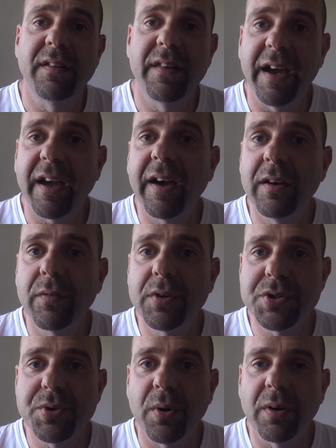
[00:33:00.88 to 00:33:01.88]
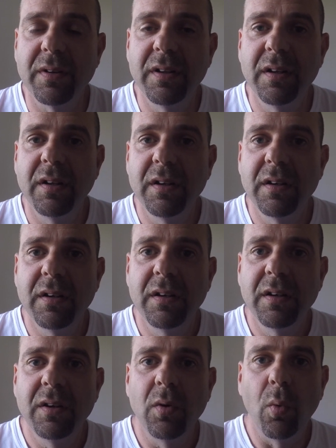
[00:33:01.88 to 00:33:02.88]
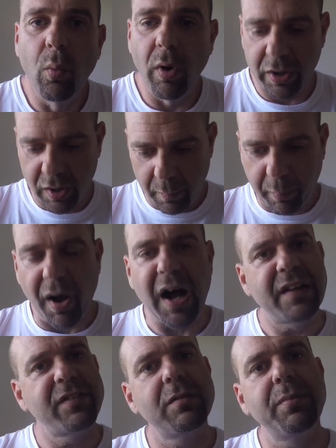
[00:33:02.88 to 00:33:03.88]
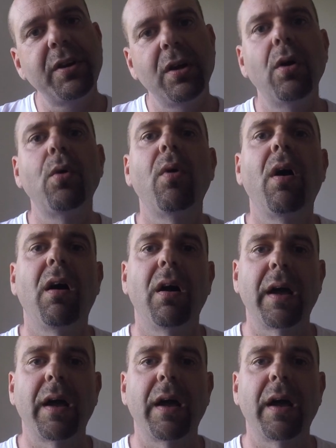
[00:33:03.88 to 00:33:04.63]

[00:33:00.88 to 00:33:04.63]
that kind of control? What could possibly go wrong?